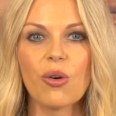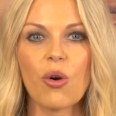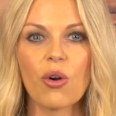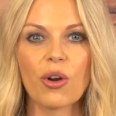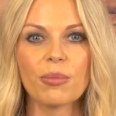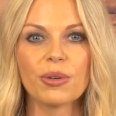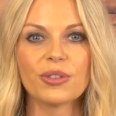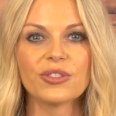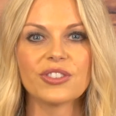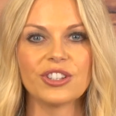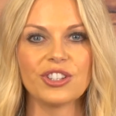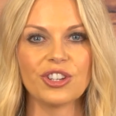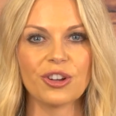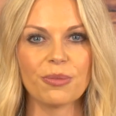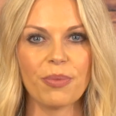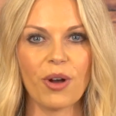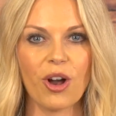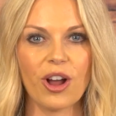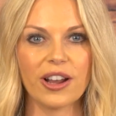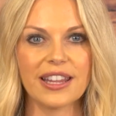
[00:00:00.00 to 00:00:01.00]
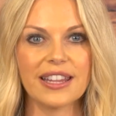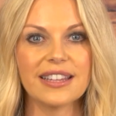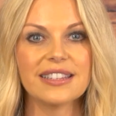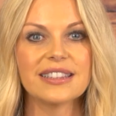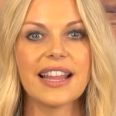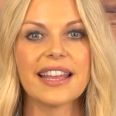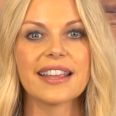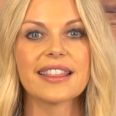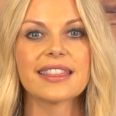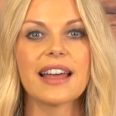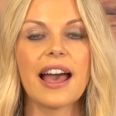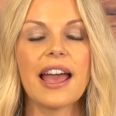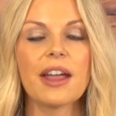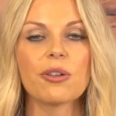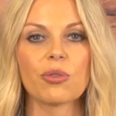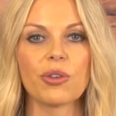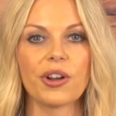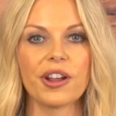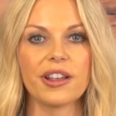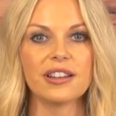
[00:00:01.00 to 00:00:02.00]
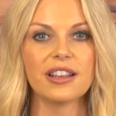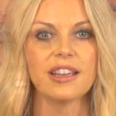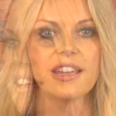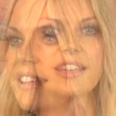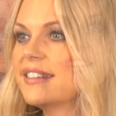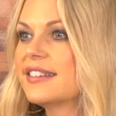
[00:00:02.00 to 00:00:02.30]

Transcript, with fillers: hormones in your body, like thyroid,